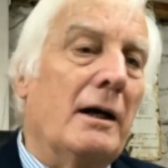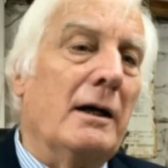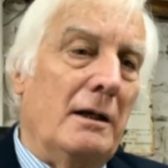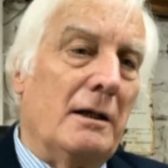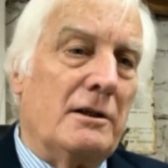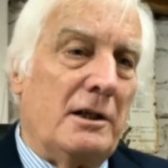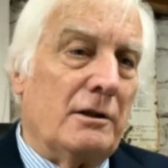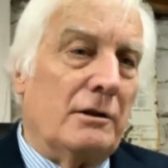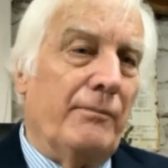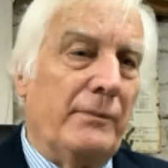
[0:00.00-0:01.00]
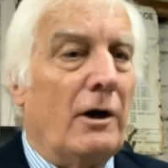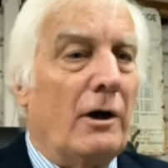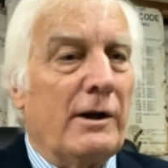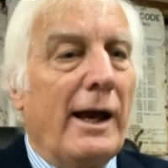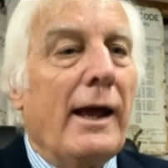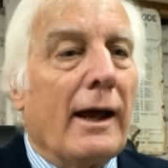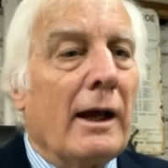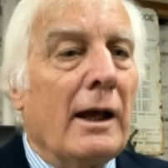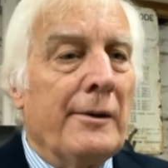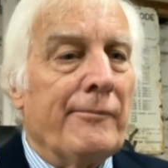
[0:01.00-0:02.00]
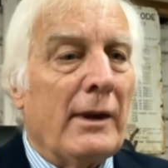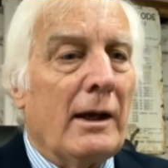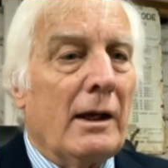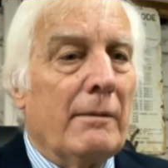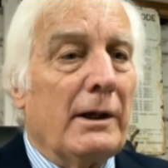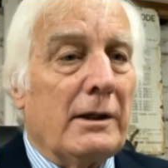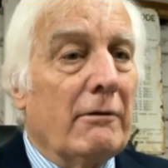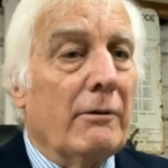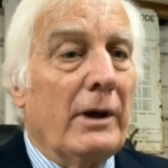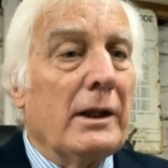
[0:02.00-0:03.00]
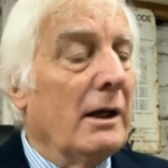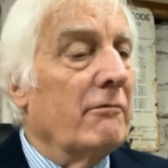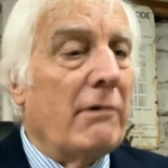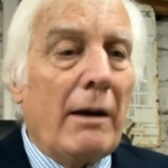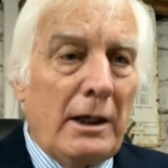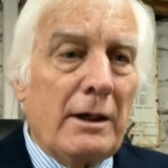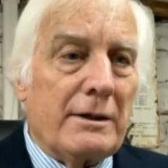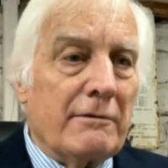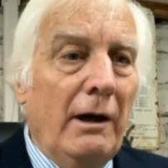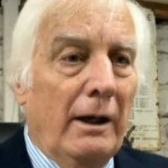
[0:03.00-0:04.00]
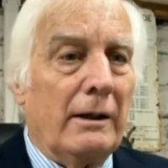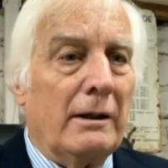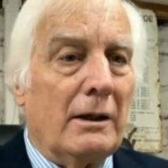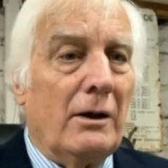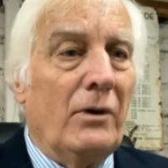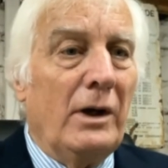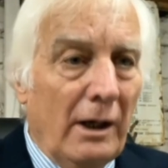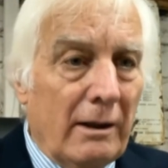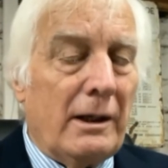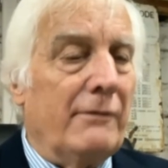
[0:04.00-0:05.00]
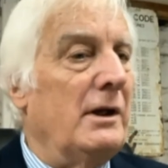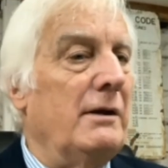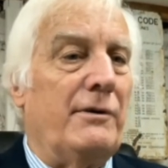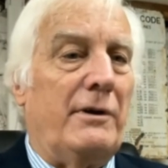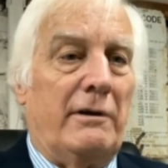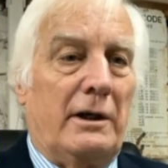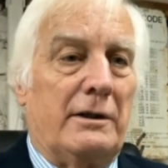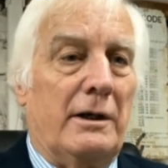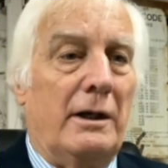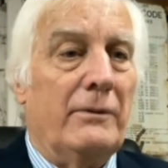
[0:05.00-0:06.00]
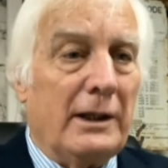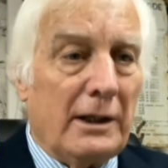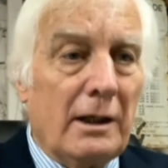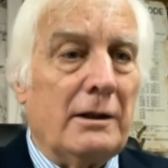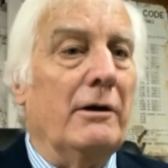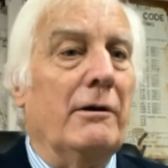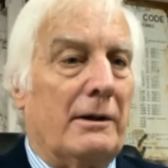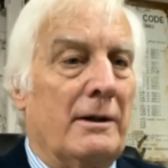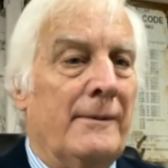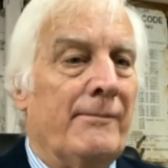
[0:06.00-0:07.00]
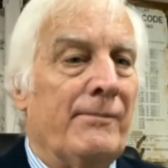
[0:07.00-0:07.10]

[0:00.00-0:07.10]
ideological hot air. But when the rubber hits the road, we don't have the infrastructure. We can't do it.